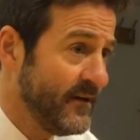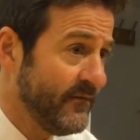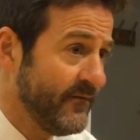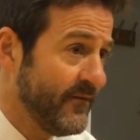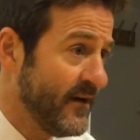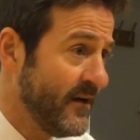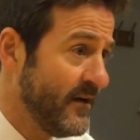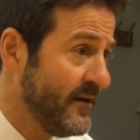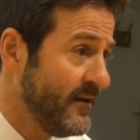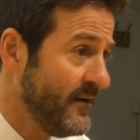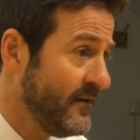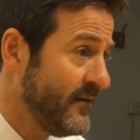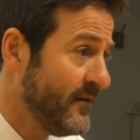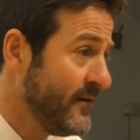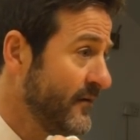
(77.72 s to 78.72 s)
finally,
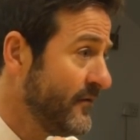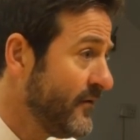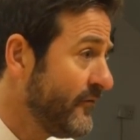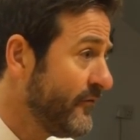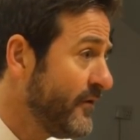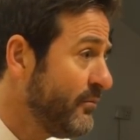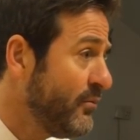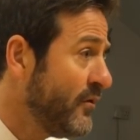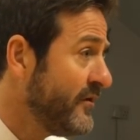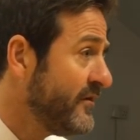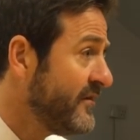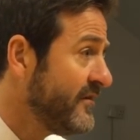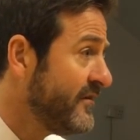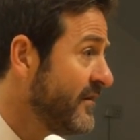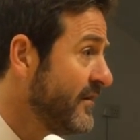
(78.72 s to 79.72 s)
the 3 points,
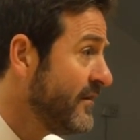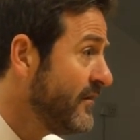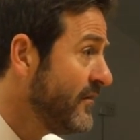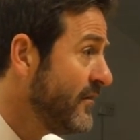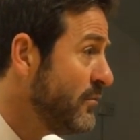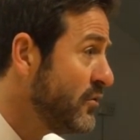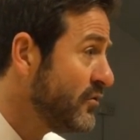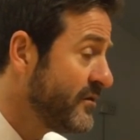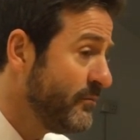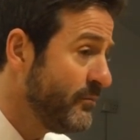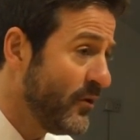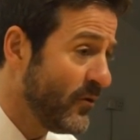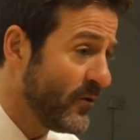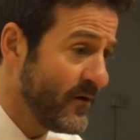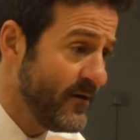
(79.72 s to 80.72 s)
it's the most
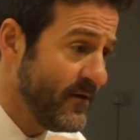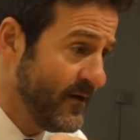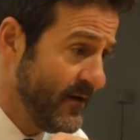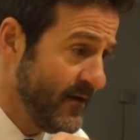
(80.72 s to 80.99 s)
important.